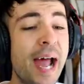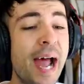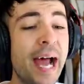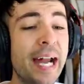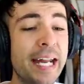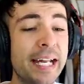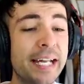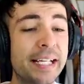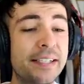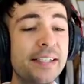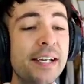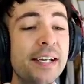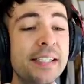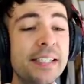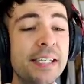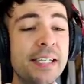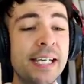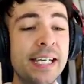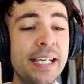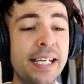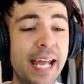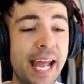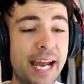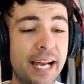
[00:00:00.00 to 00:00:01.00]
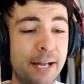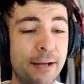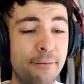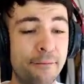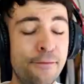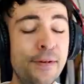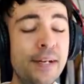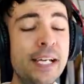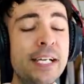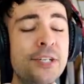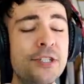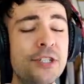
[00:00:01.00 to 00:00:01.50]
and he doesn't need any
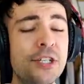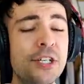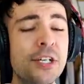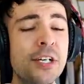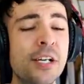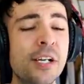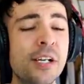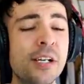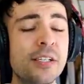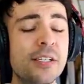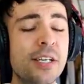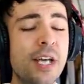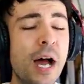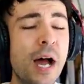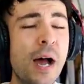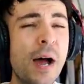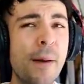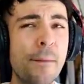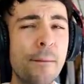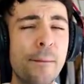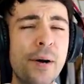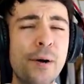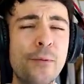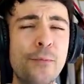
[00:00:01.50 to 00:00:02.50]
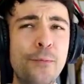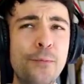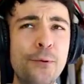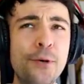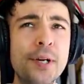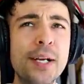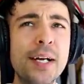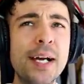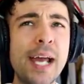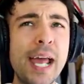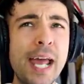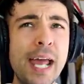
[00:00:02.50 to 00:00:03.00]
villagers. But would
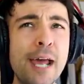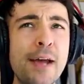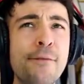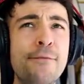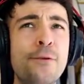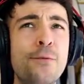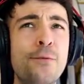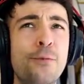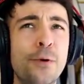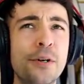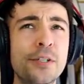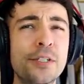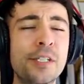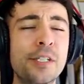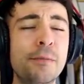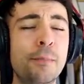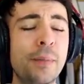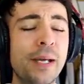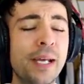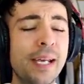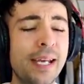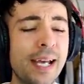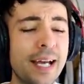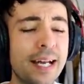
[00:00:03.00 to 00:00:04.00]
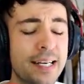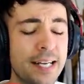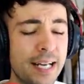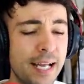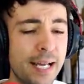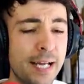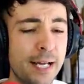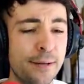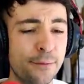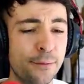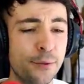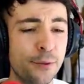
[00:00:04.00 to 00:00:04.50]
I ever want to be an
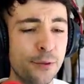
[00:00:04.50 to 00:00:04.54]
evil